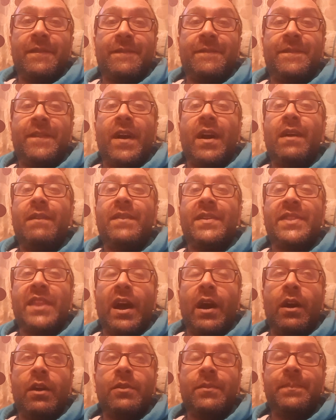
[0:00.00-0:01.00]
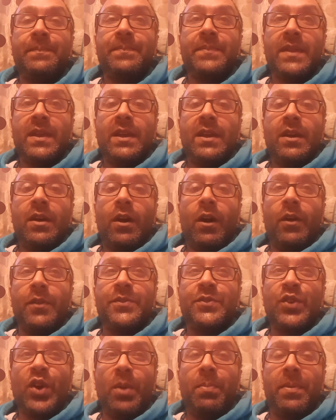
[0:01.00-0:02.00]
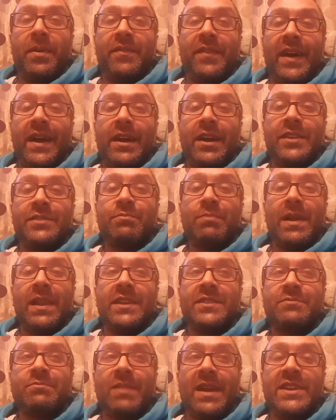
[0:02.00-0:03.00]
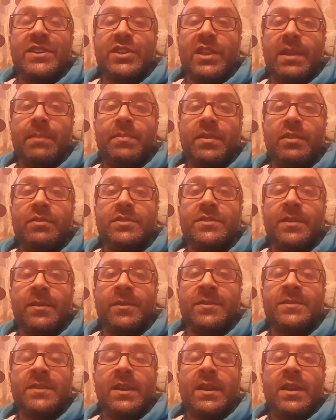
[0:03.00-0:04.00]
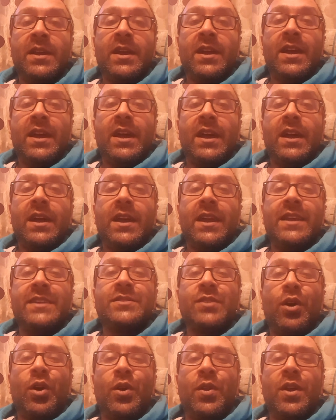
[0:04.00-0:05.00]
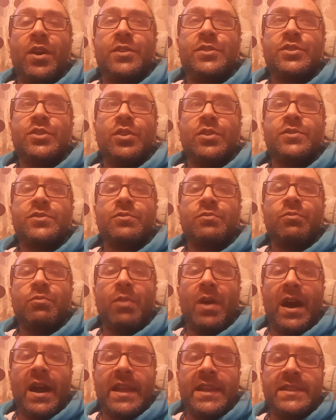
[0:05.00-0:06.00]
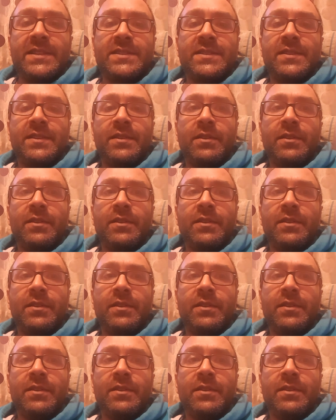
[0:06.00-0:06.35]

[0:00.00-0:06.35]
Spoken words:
Further down, on top of that, as well as racially abusing us, His Honour Judge Wright,